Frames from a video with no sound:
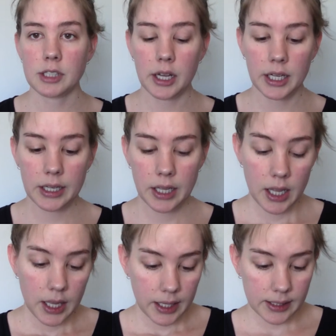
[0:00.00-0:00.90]
on it.
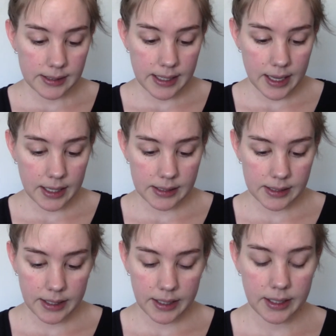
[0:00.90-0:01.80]
It says
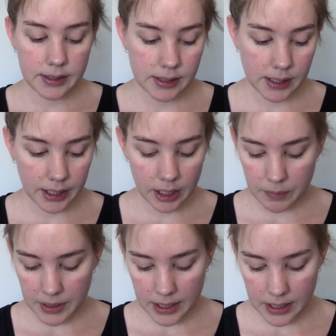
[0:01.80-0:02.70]
it's gonna
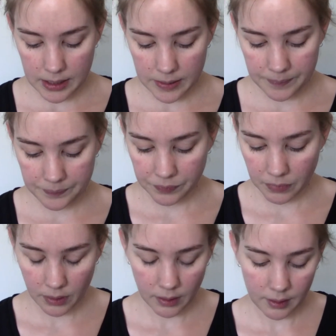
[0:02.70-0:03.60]
be,
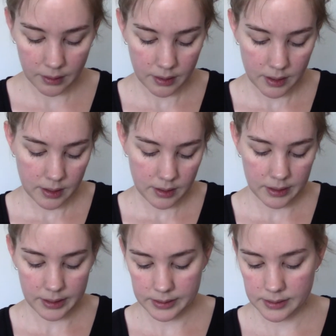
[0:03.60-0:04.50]

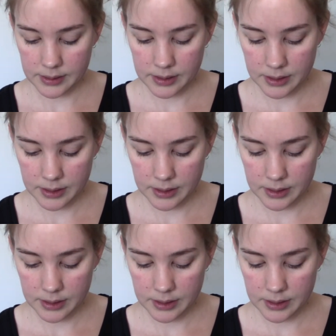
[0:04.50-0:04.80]
let's